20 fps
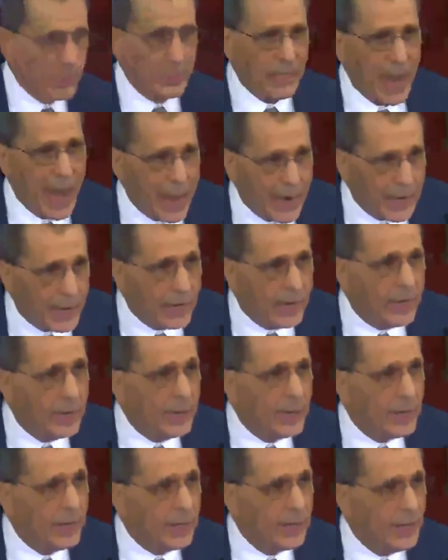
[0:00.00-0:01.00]
had gotten
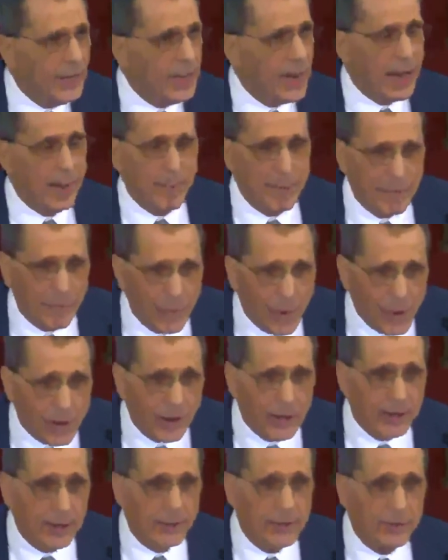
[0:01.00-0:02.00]
the night
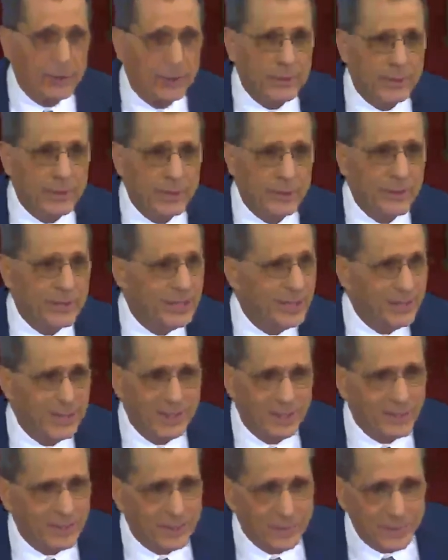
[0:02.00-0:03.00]
before.
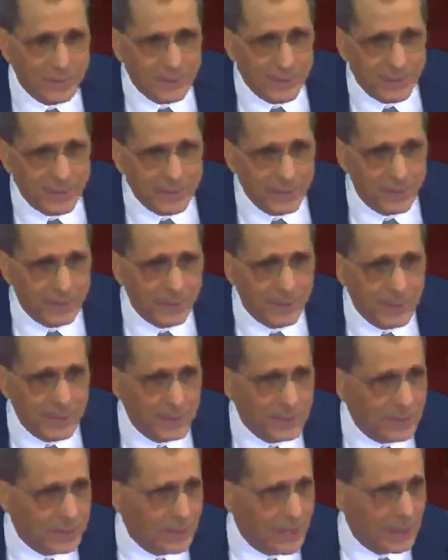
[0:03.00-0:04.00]
It's
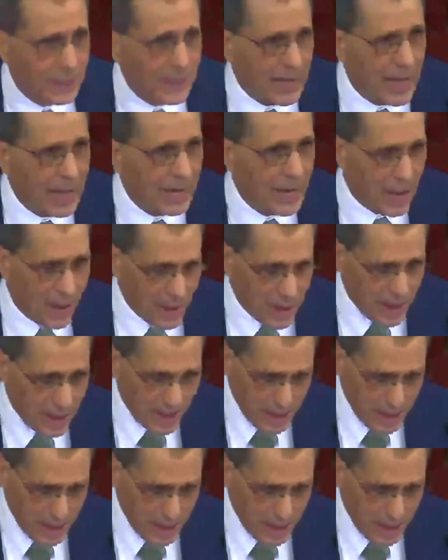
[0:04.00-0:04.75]
just like that. Now,